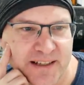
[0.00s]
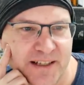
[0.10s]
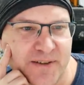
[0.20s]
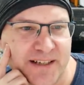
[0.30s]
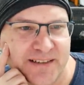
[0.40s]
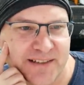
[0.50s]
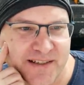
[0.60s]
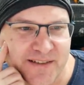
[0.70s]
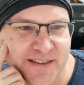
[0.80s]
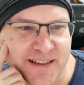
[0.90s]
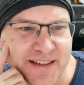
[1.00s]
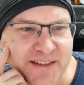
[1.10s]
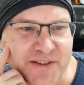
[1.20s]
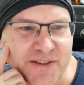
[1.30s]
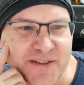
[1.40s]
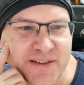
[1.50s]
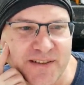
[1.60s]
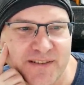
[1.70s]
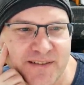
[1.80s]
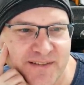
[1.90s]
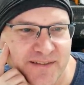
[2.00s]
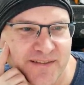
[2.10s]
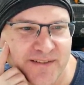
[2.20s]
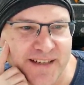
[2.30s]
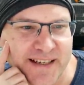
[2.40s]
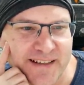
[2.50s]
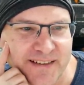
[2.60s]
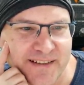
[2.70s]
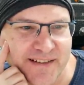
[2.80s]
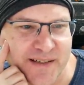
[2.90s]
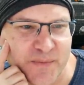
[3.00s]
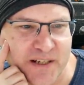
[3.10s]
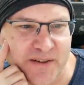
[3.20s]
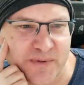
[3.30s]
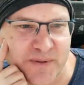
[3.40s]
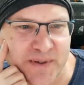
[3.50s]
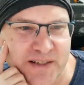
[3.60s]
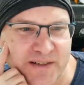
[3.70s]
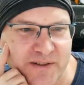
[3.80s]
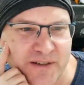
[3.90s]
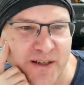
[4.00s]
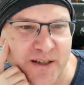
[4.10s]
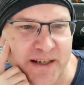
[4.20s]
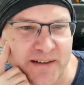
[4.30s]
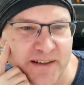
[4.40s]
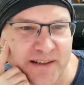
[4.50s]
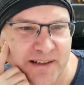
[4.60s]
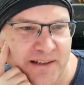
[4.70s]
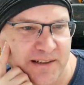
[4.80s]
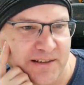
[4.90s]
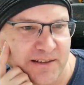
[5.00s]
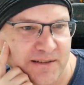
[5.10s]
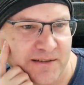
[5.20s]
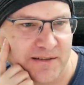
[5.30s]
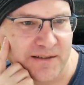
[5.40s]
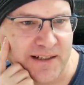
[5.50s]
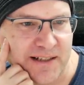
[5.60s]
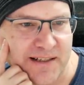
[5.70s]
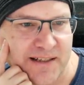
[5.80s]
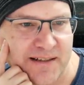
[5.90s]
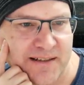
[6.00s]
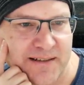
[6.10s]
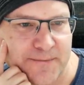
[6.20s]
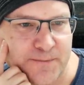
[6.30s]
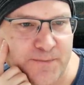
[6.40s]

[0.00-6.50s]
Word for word: Anyway, let's not get into that subject. What am I talking about? All right, so